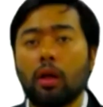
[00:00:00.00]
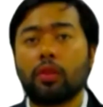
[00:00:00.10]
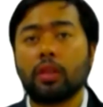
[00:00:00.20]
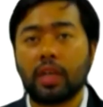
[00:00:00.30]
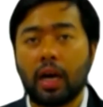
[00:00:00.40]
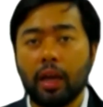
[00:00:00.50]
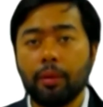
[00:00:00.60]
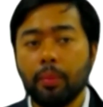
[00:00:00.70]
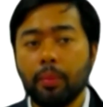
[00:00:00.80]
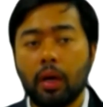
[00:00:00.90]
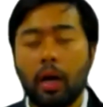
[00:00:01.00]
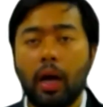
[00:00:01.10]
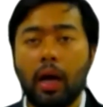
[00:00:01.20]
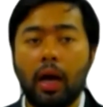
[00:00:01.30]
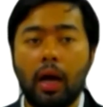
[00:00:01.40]
the time
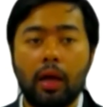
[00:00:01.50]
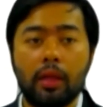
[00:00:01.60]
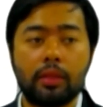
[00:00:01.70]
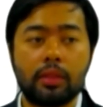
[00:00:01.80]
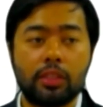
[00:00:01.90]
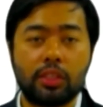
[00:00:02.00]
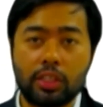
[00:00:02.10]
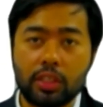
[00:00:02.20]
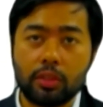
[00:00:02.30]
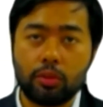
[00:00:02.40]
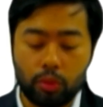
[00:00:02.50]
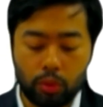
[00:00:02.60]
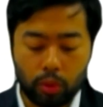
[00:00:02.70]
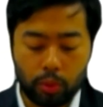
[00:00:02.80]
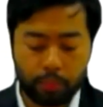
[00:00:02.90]
and the session
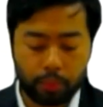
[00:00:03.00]
to